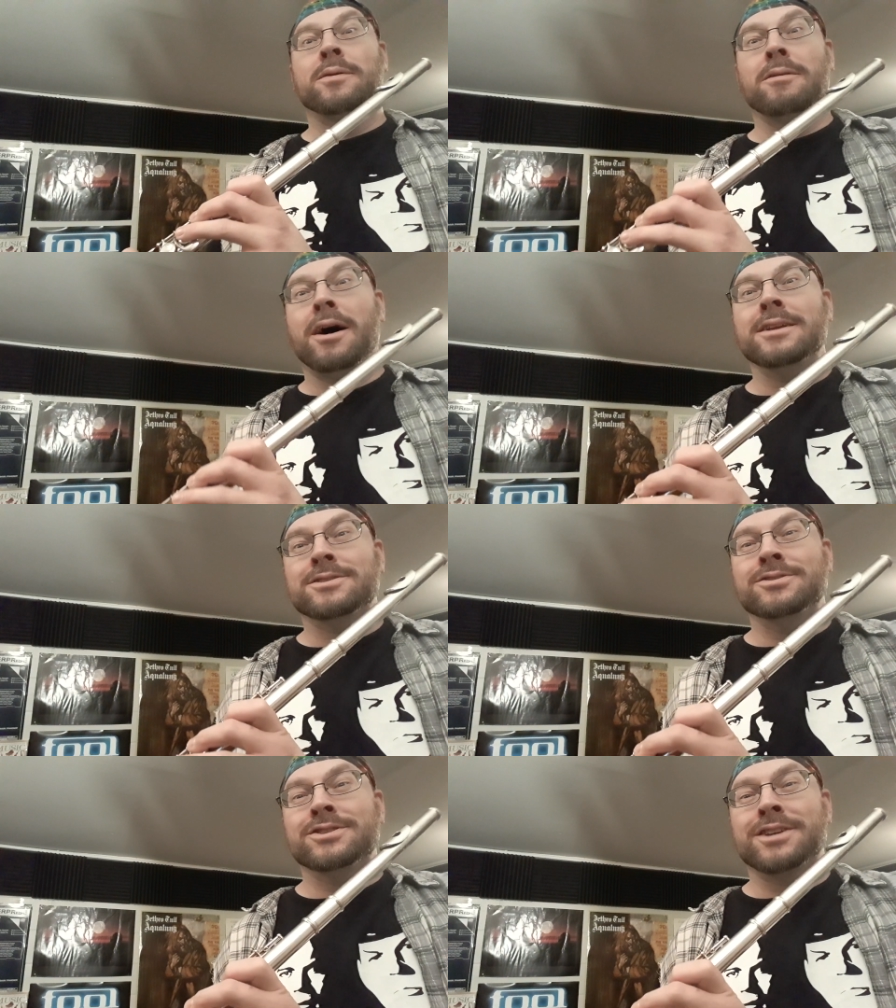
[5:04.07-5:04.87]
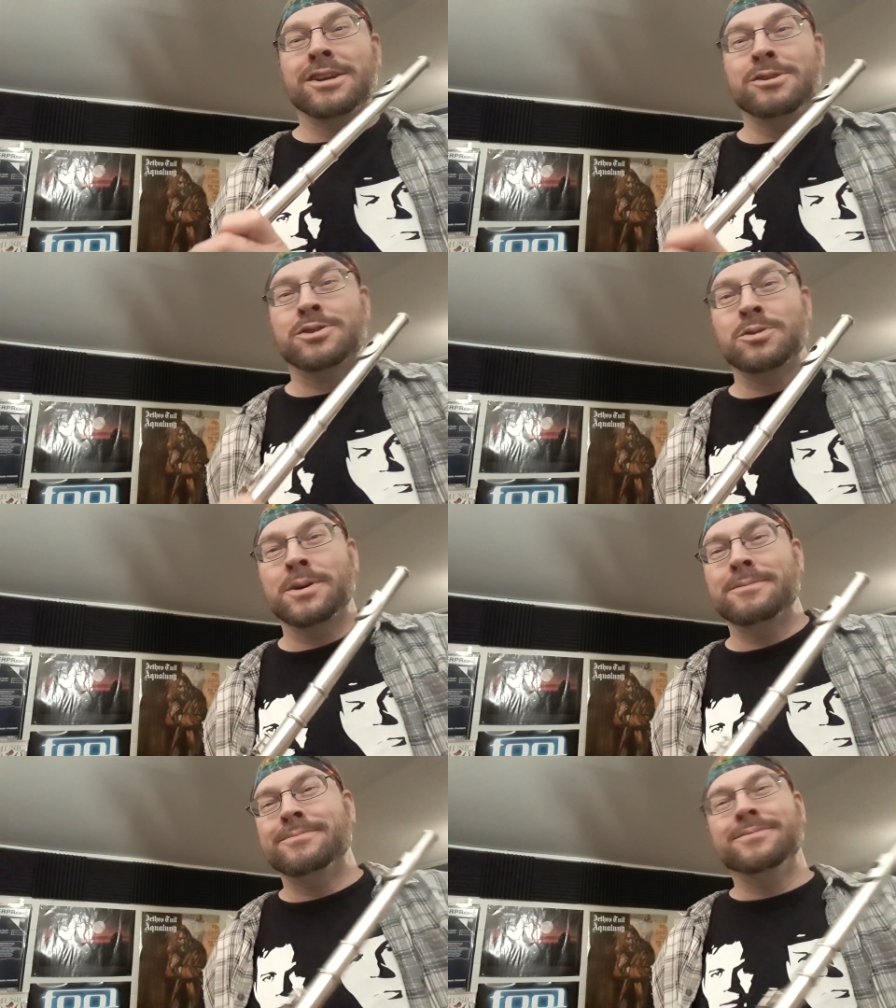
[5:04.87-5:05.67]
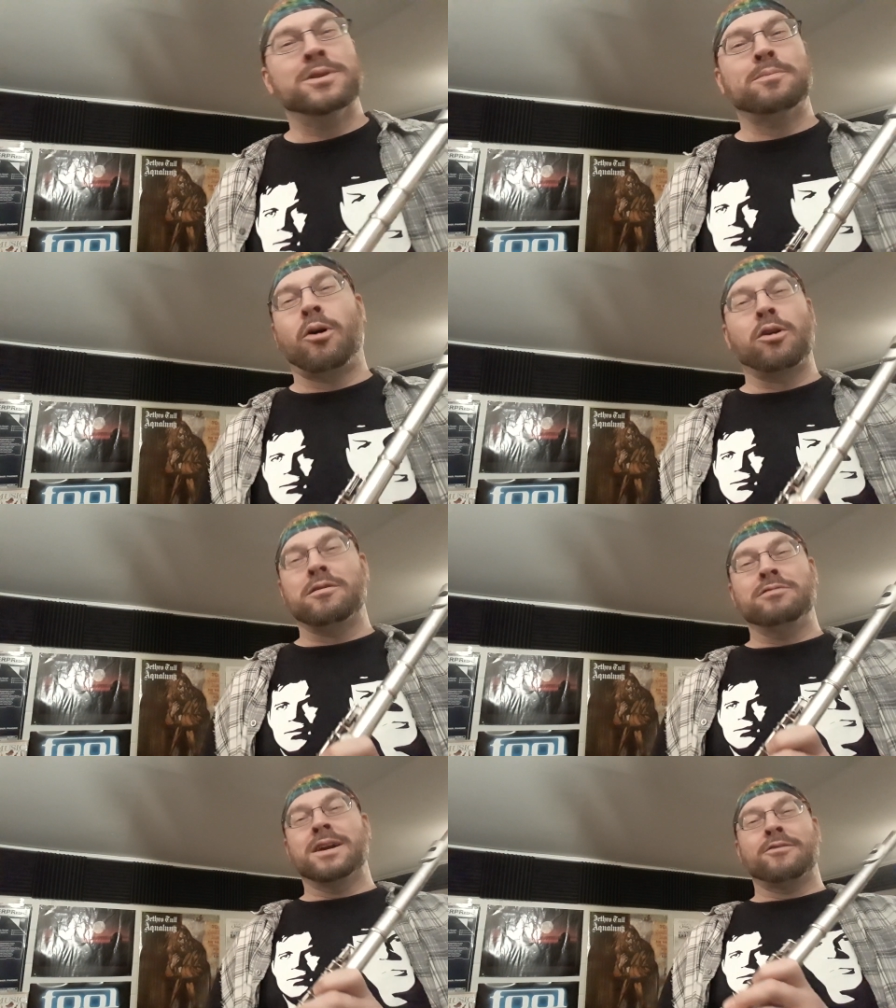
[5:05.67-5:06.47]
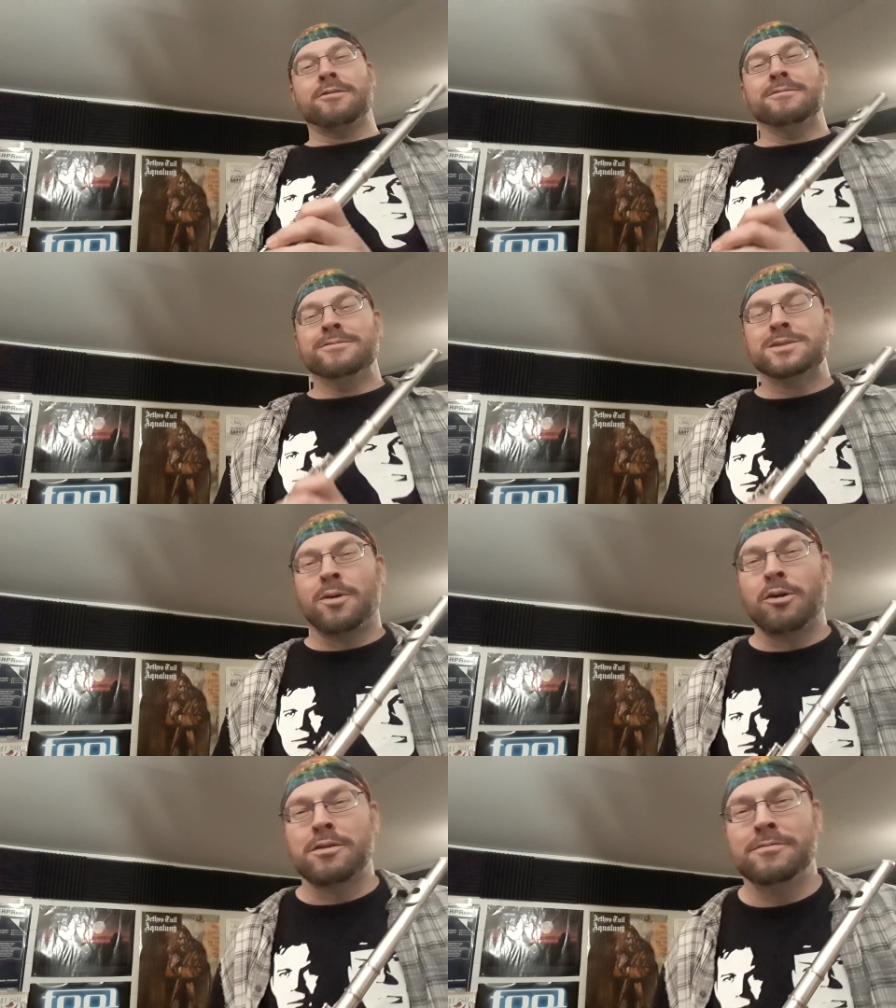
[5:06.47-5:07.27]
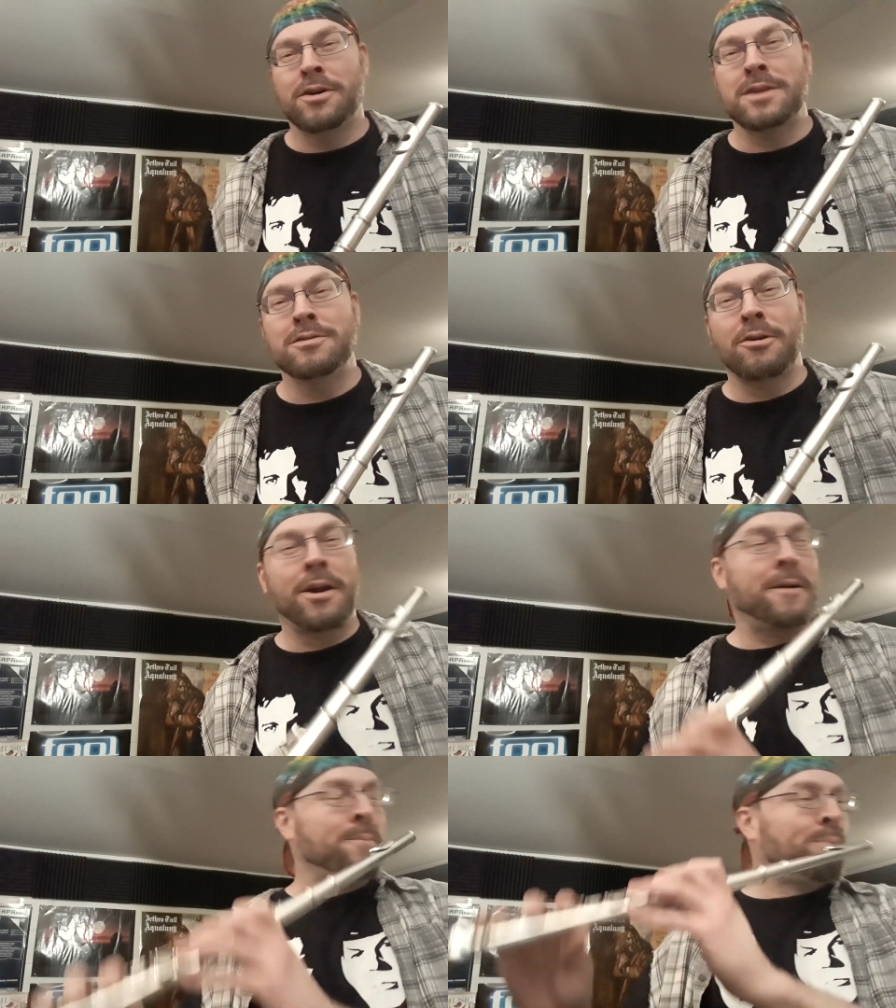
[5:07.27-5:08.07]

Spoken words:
a lot, so just get used to it. It's part of the flavor. It's part of the fun of learning.